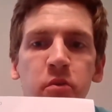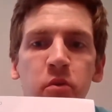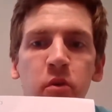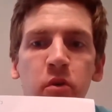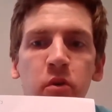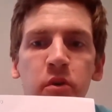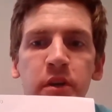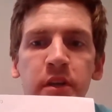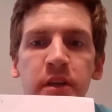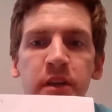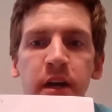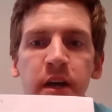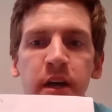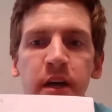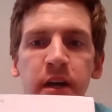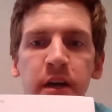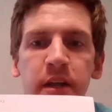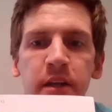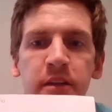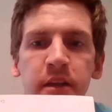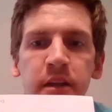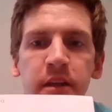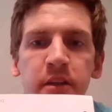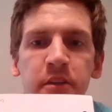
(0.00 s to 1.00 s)

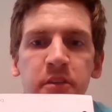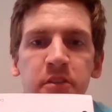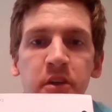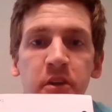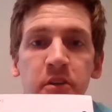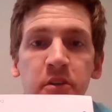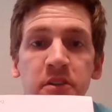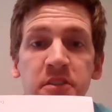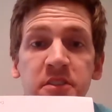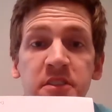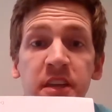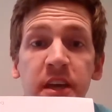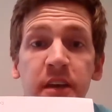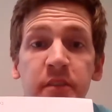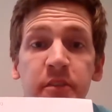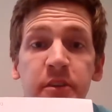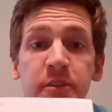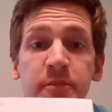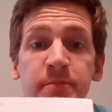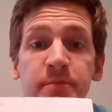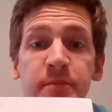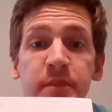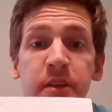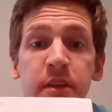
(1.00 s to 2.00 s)
29 and
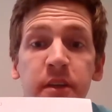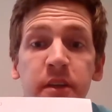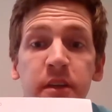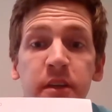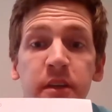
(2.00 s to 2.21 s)
37.